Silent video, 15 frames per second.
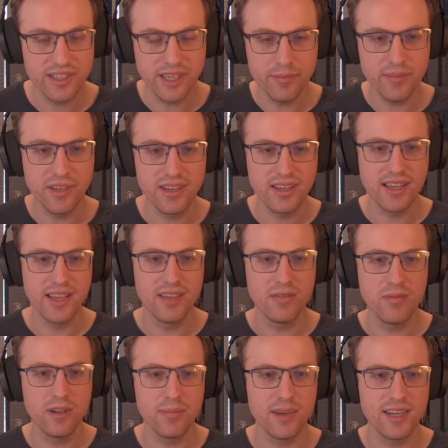Champion, a
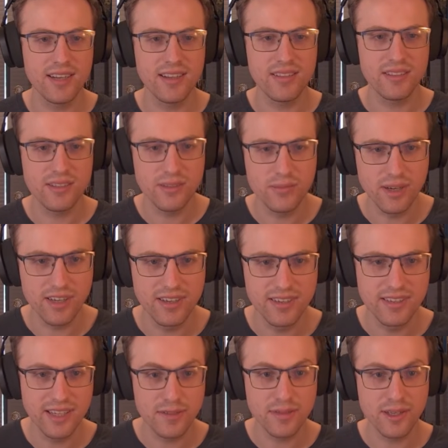1 mana
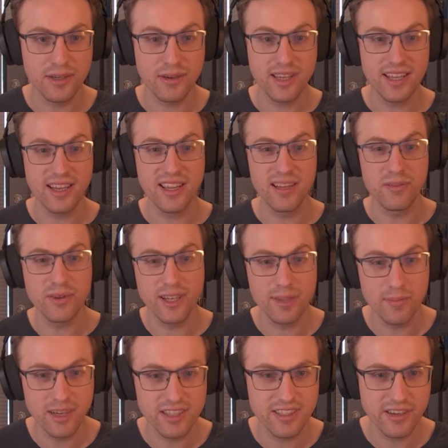2/1. Death Rattle, get a
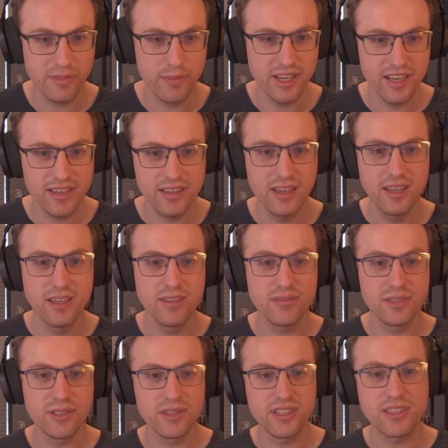random legendary minion,
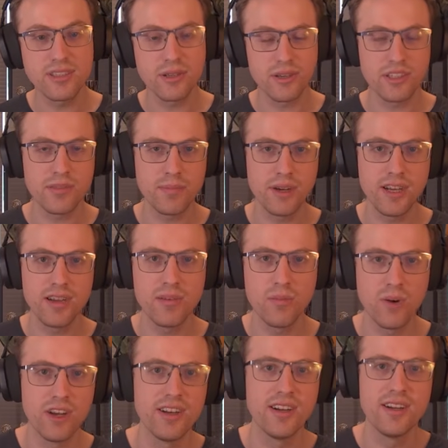reduce its cost by
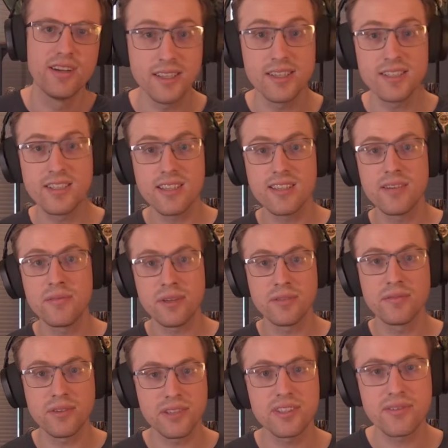1. Now this does have 1
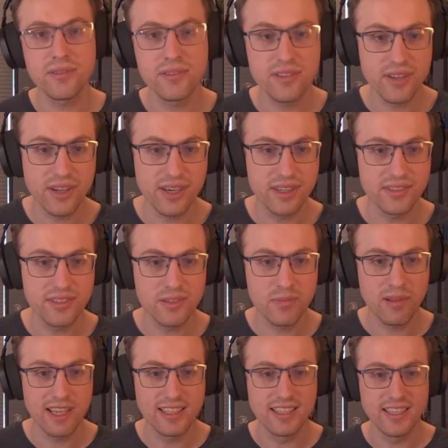Frost Rune, so you can't just
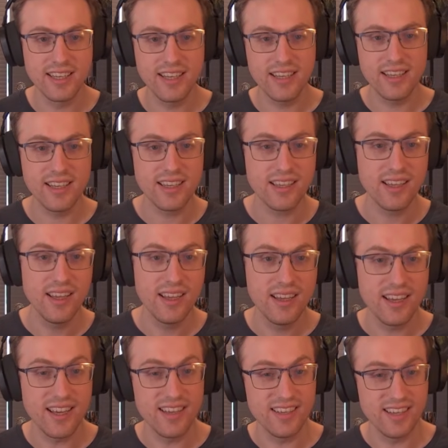play it in any deck.
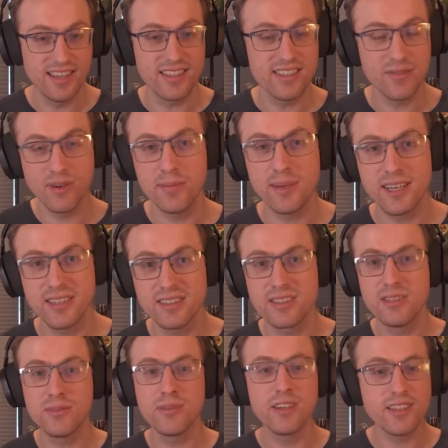And yeah, it's a 1 mana
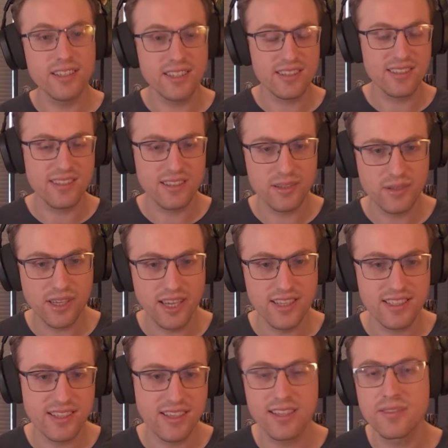2/1, that's okay
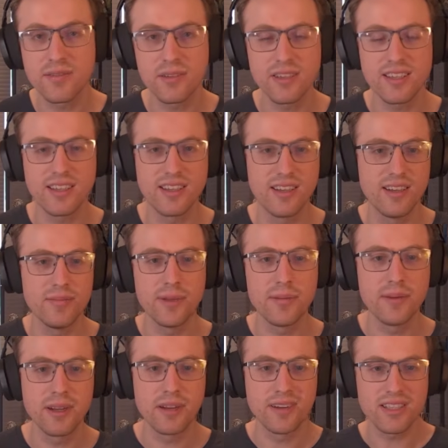stats for like
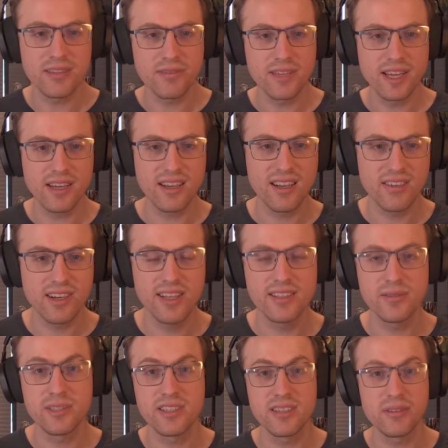maybe aggressive deck,
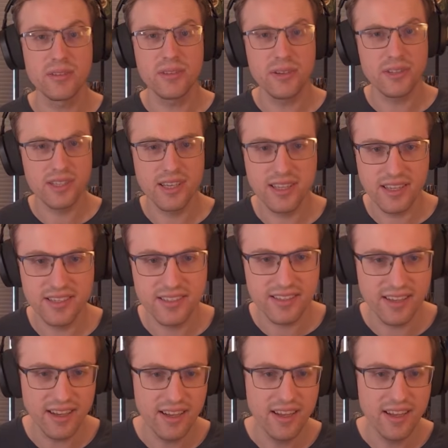right? Which is what usually is